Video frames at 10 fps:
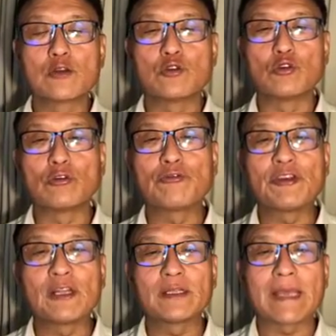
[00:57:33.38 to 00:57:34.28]
Do you
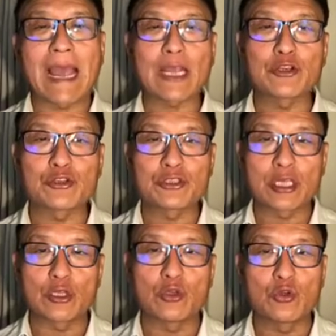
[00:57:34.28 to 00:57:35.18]
feel the actions
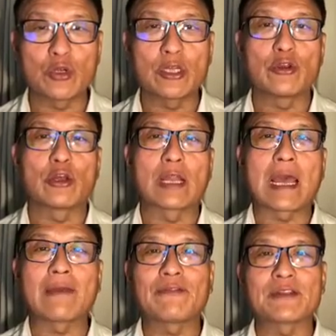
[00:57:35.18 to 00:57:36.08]
that you do in your
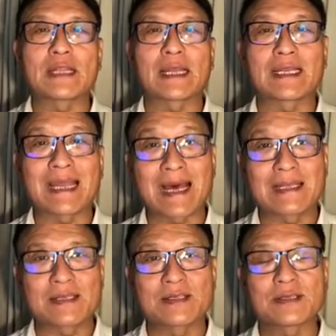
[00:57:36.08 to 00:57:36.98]
life, it's like a
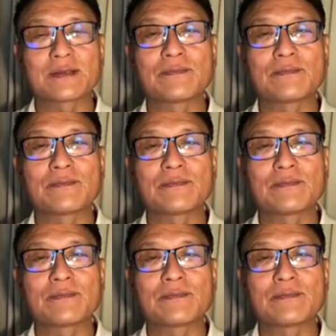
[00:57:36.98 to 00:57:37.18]
dance?